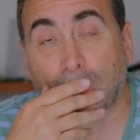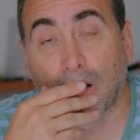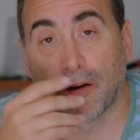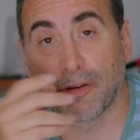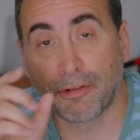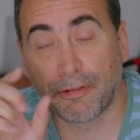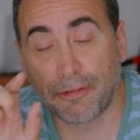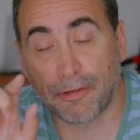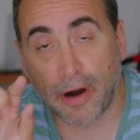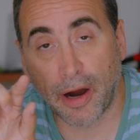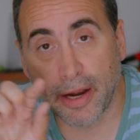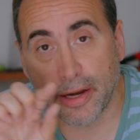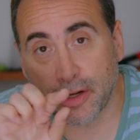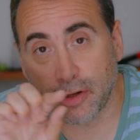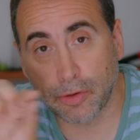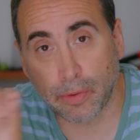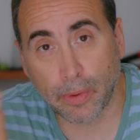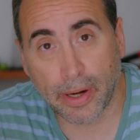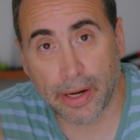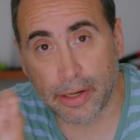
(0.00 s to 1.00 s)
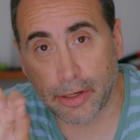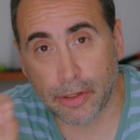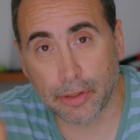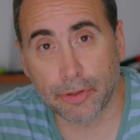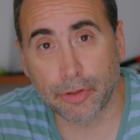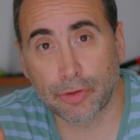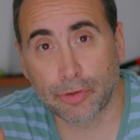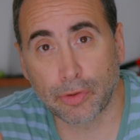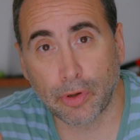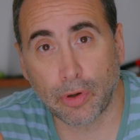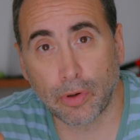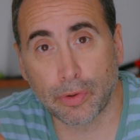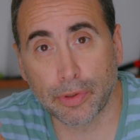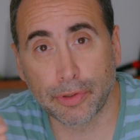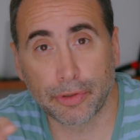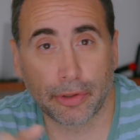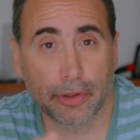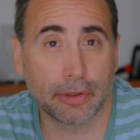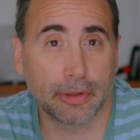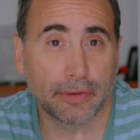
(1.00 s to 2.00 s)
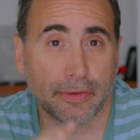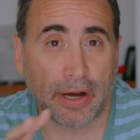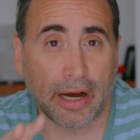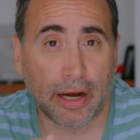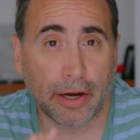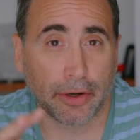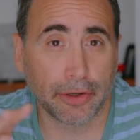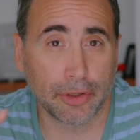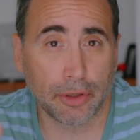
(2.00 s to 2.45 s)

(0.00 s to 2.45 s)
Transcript: fine-grained control in terms of how